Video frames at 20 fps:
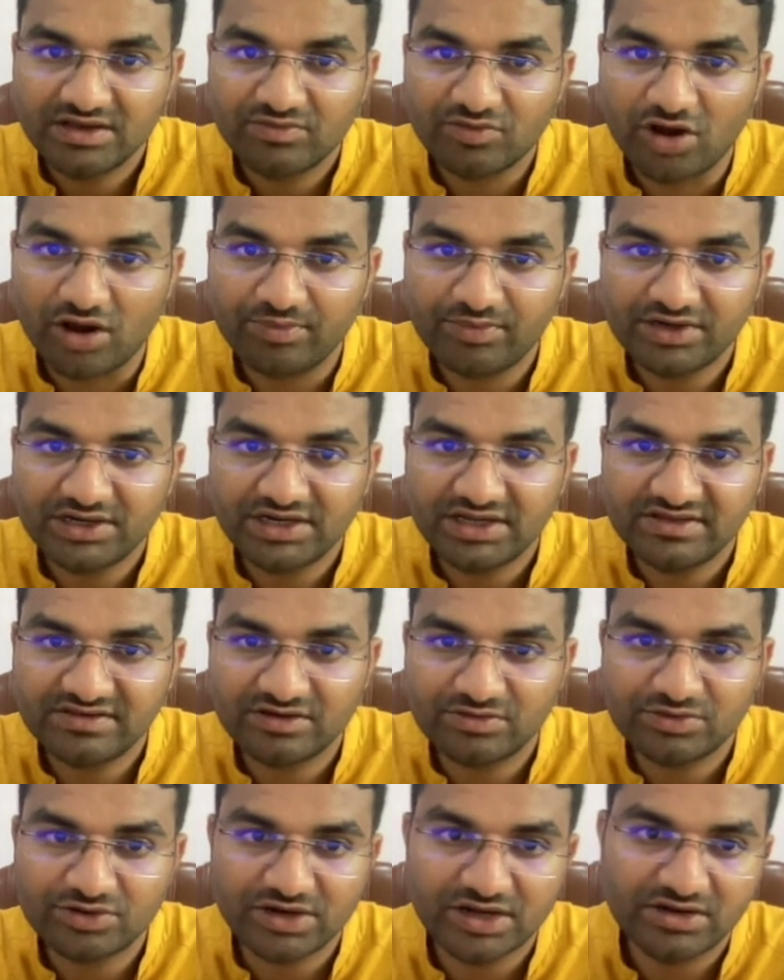properties
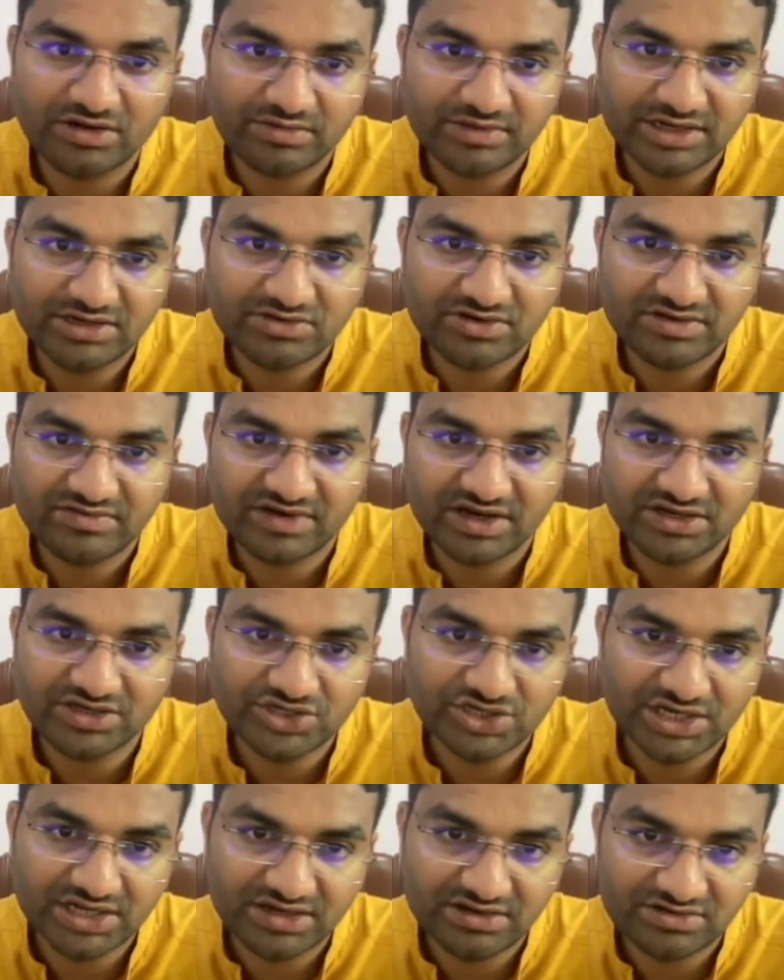of trigonometric
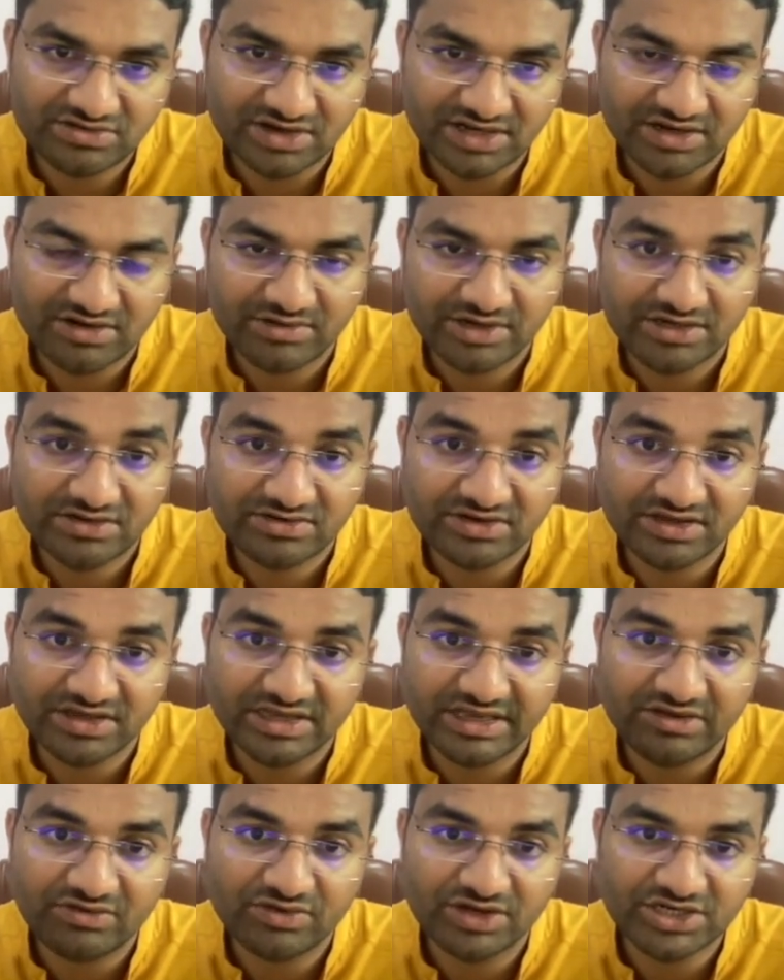function, trigonometric
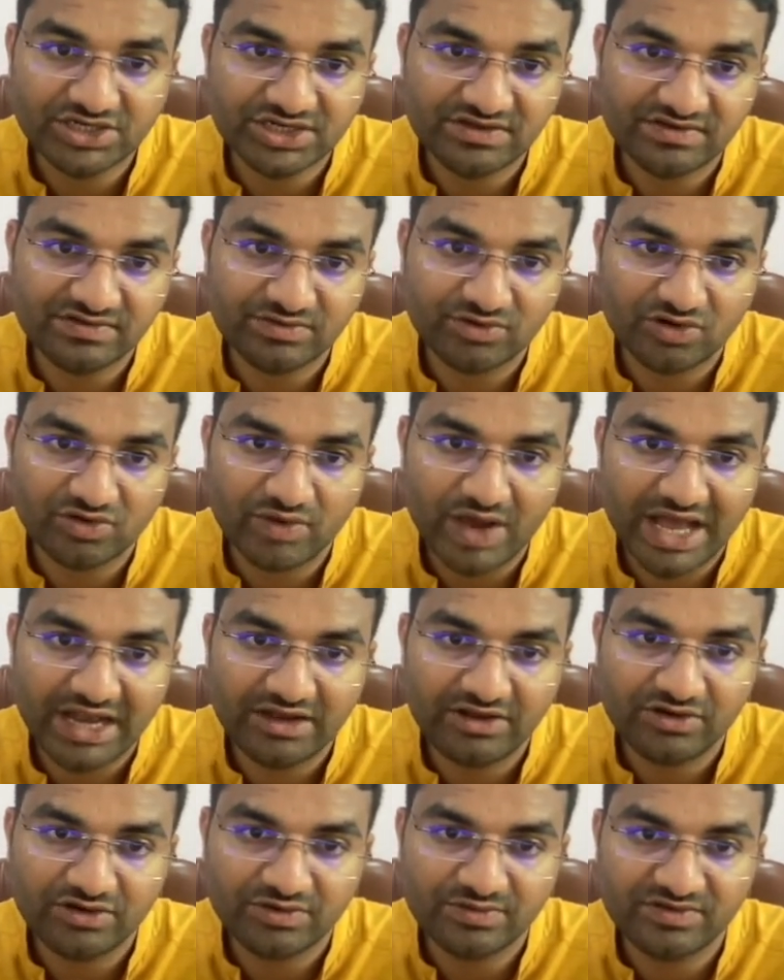equations for
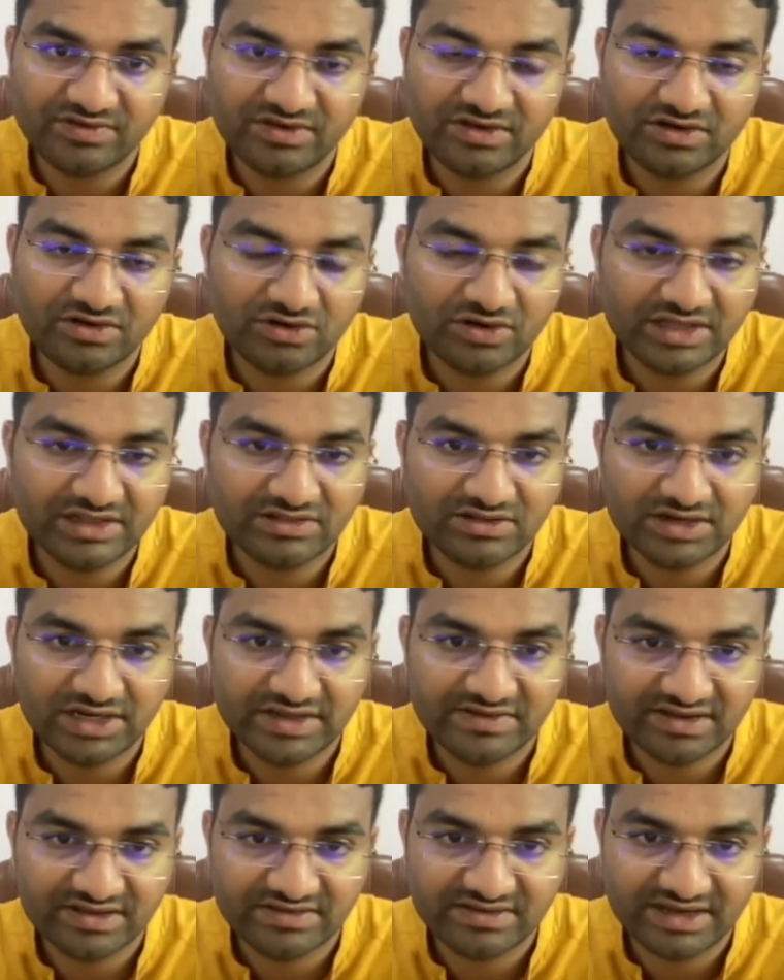value of 0 and
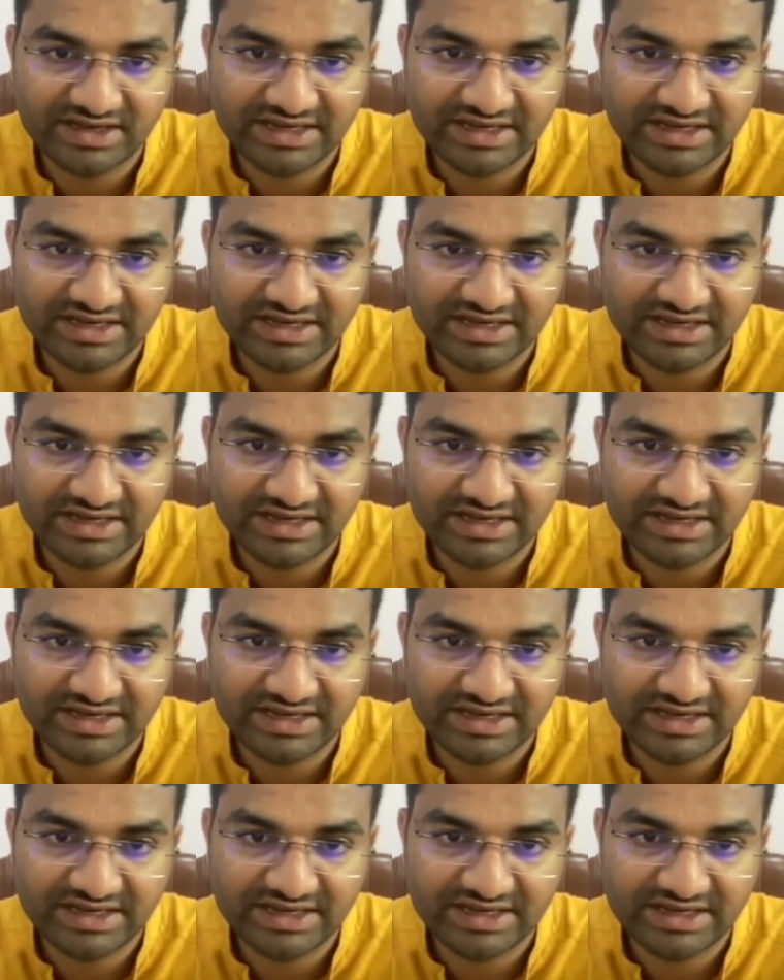360